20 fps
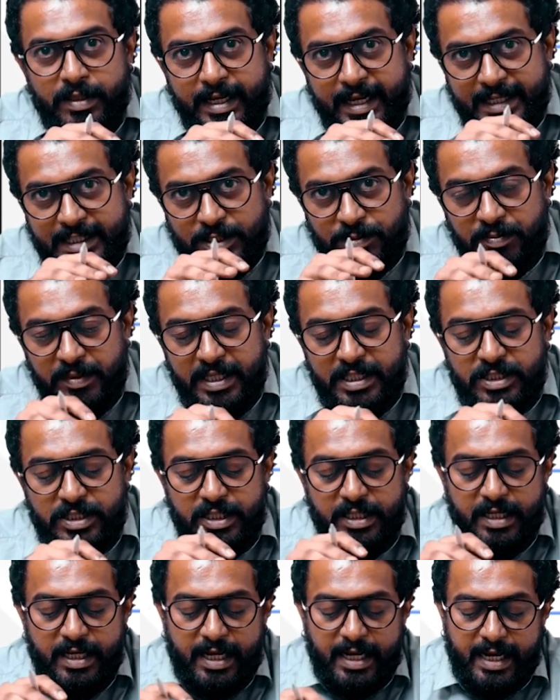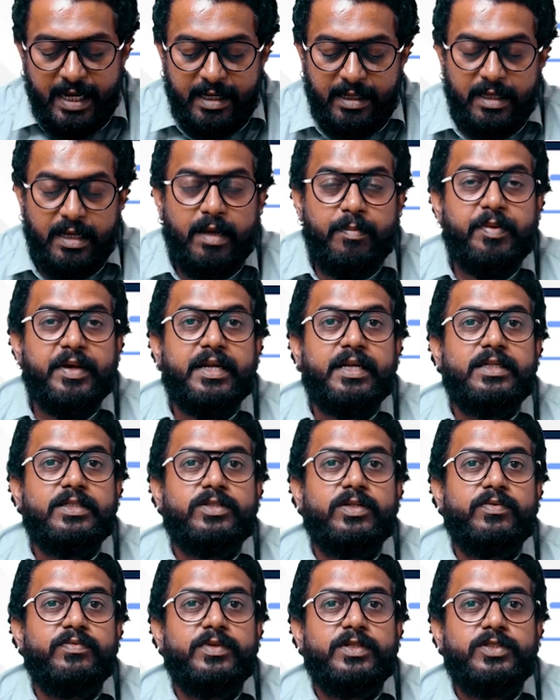gets mixed, and the
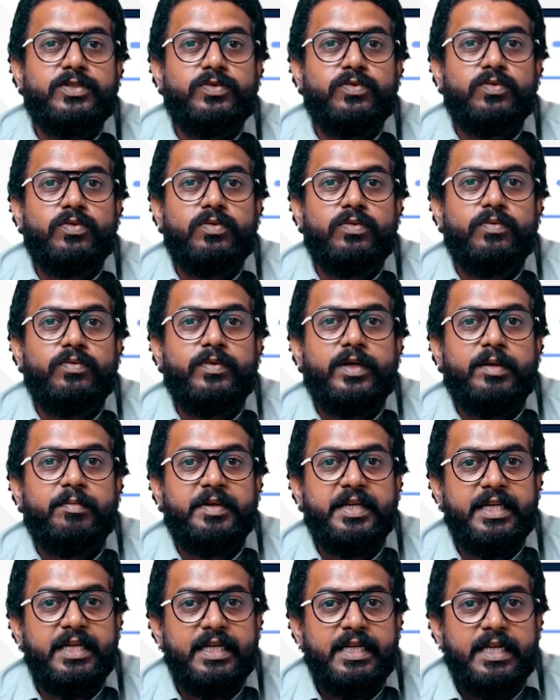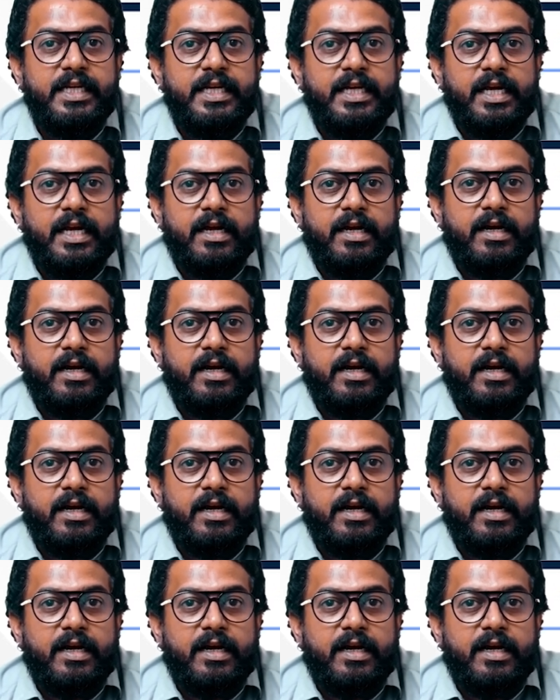appearance of the stool will be